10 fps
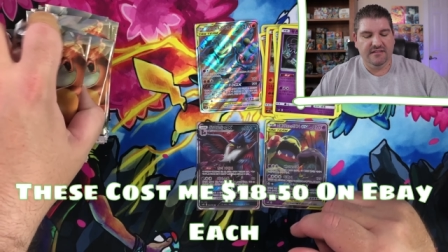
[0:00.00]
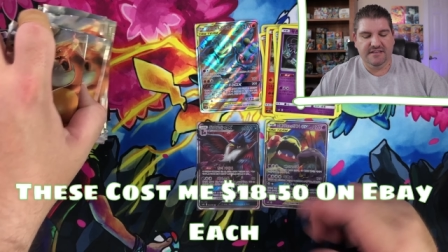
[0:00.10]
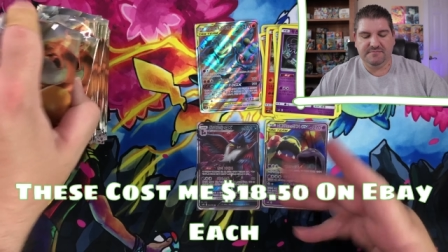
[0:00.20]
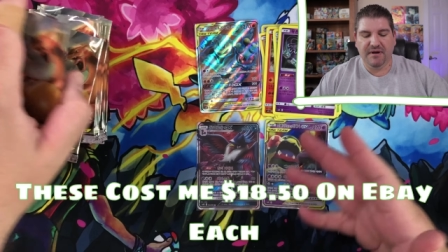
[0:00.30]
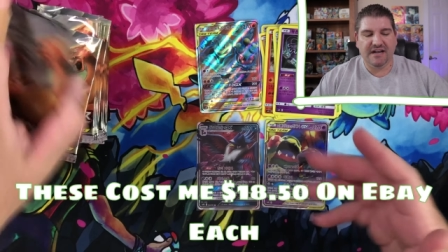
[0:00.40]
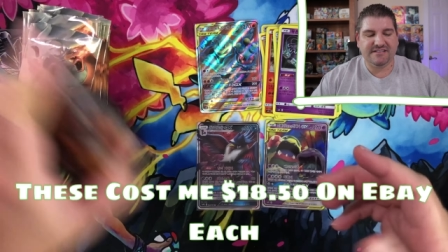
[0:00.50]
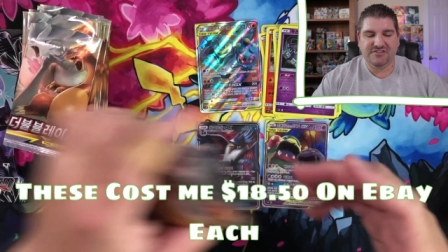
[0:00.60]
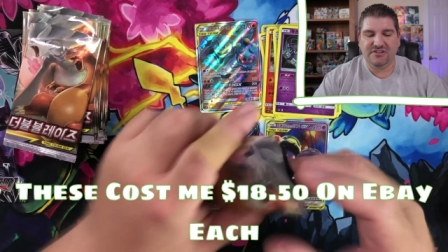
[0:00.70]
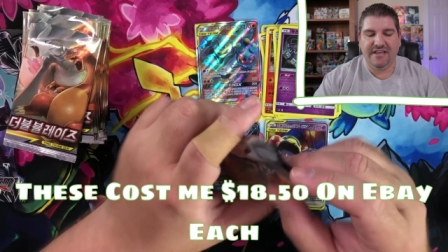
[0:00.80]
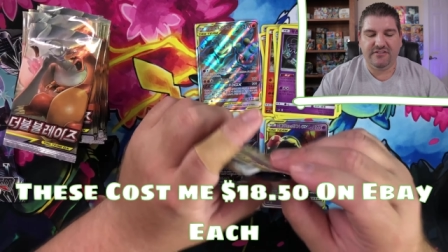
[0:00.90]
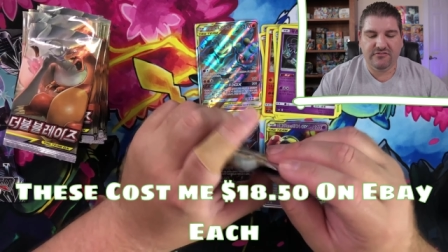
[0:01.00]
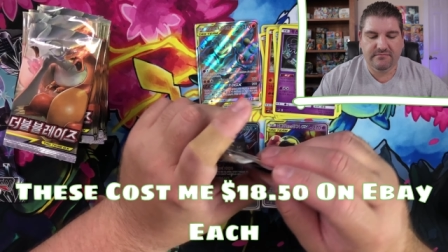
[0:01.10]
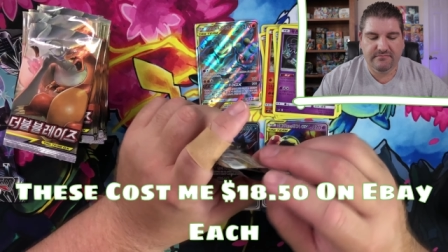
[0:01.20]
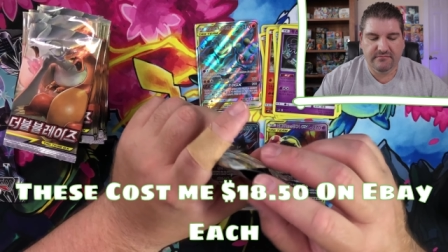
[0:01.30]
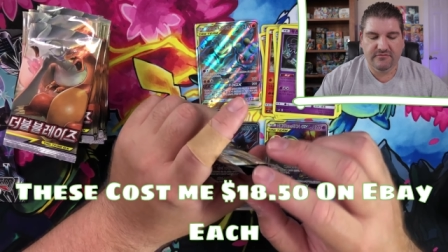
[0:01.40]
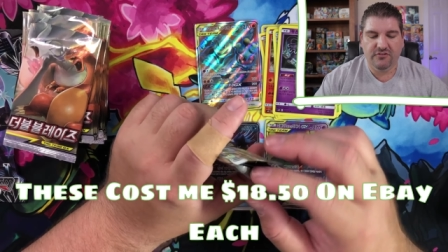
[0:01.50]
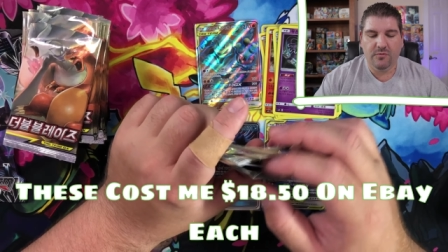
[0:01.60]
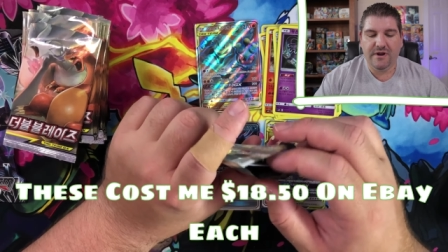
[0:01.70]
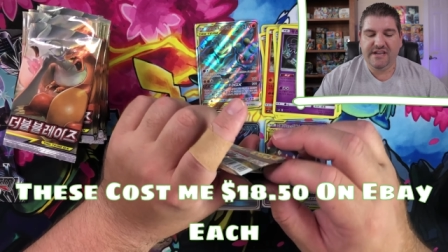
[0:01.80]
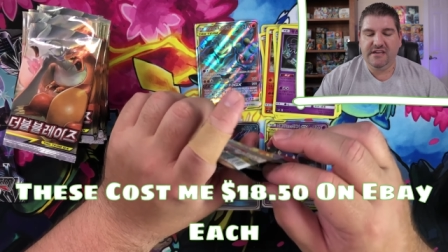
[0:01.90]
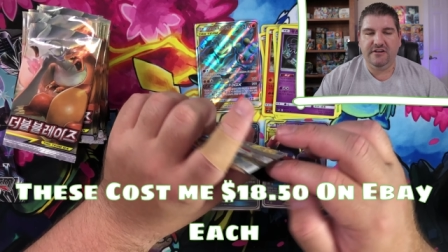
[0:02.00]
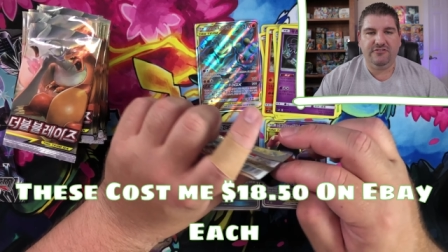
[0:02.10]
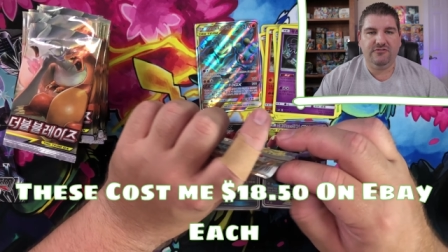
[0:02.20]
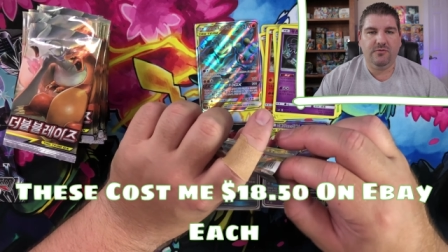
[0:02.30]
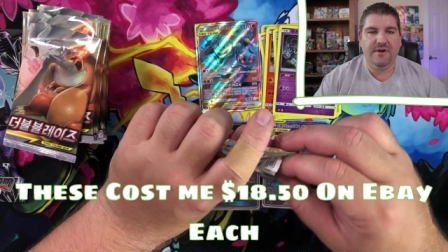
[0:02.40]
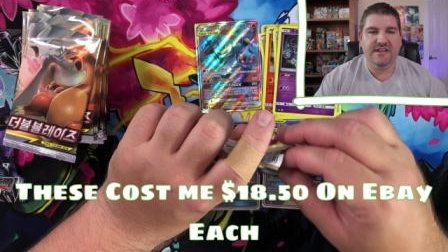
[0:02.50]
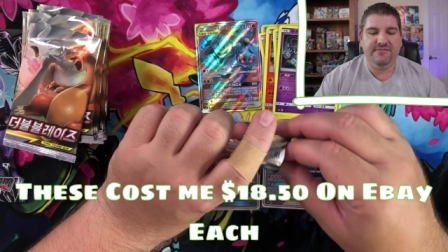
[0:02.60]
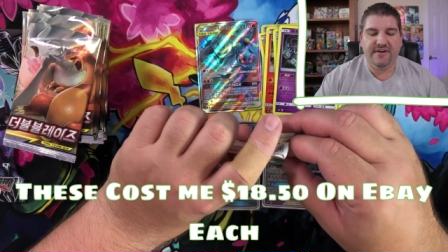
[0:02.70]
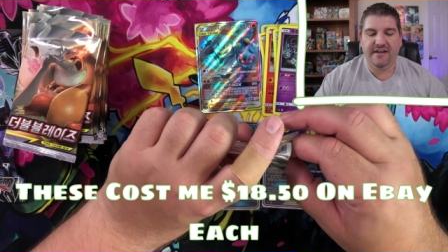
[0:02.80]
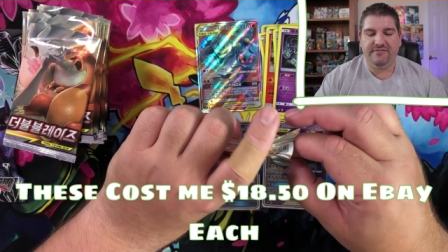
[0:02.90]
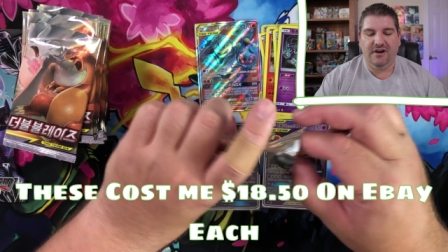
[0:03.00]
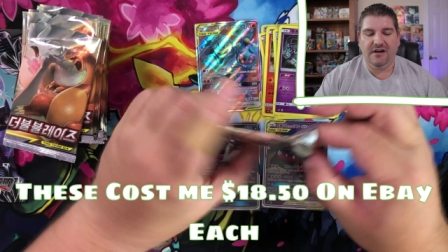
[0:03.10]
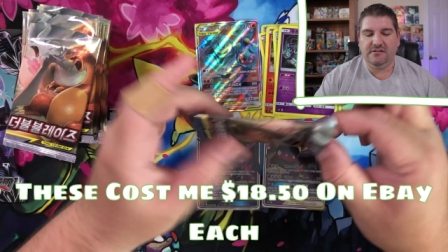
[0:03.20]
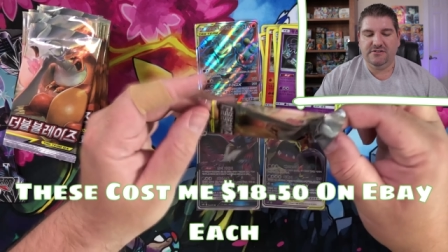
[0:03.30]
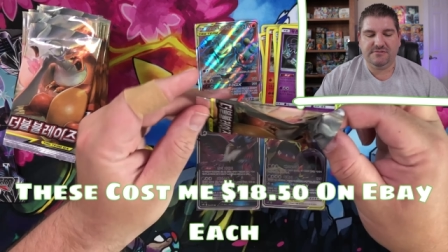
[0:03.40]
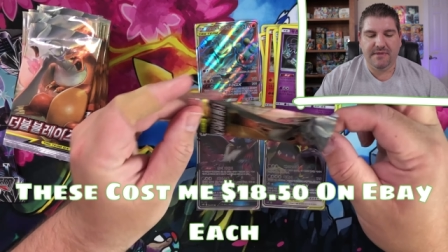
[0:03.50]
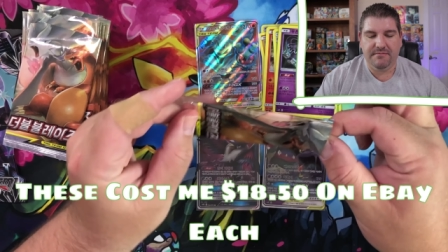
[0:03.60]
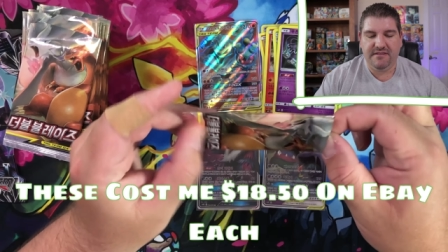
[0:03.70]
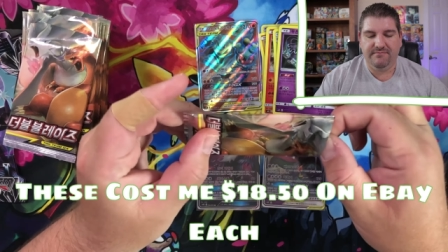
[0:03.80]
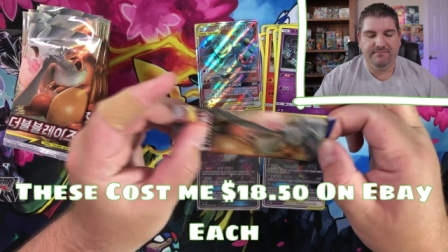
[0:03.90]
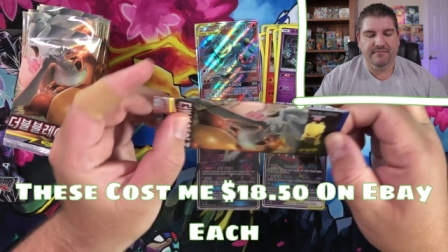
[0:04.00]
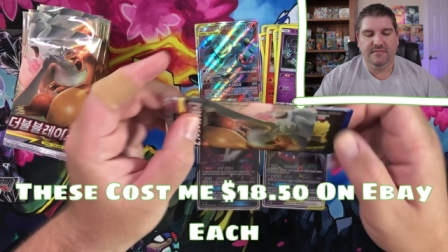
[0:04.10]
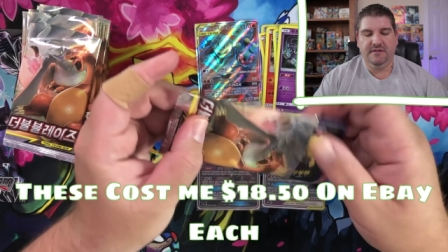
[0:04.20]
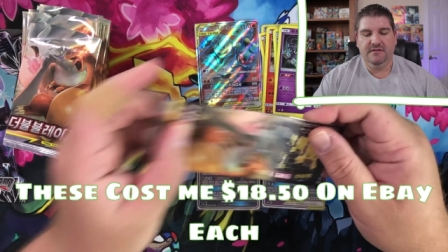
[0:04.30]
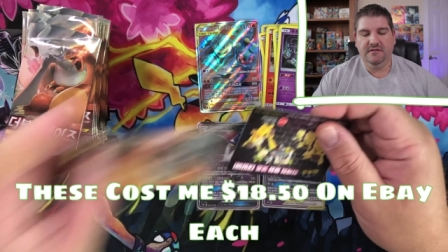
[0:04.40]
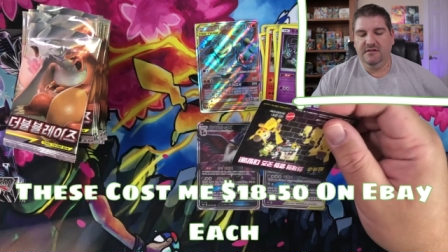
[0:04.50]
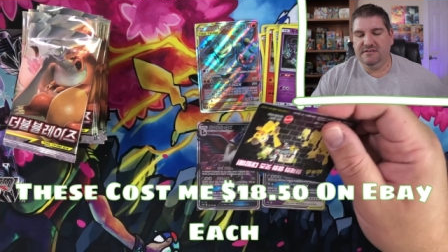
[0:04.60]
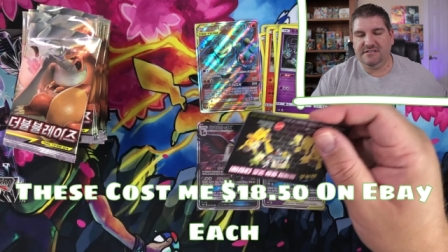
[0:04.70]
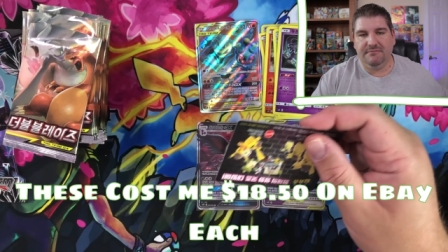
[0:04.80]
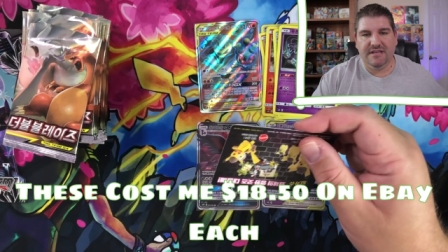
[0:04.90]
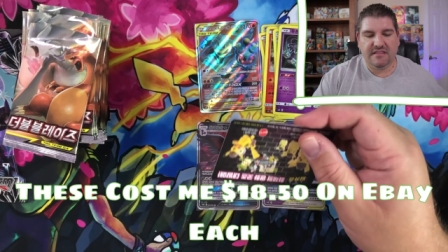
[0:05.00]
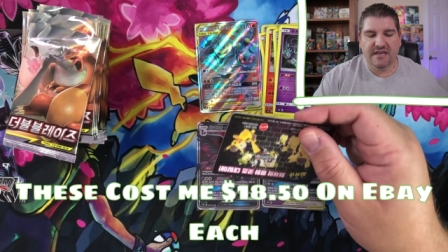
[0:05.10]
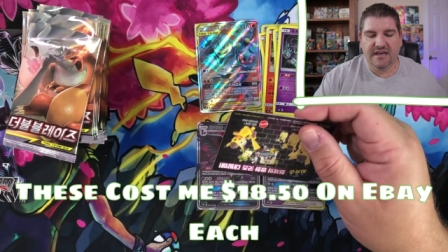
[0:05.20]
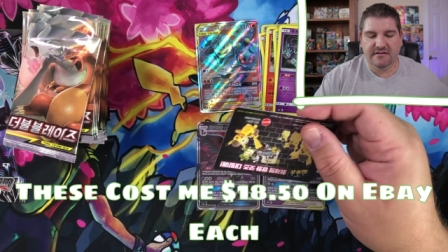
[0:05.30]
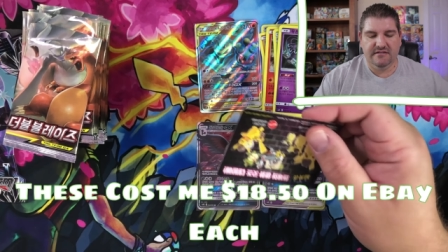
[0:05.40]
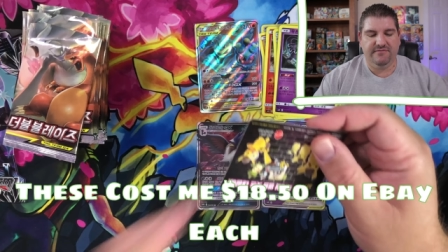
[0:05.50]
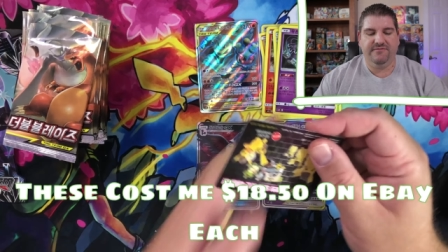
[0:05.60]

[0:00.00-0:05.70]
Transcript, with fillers: These boxes are like twenty to twenty-five dollars, maybe something like that.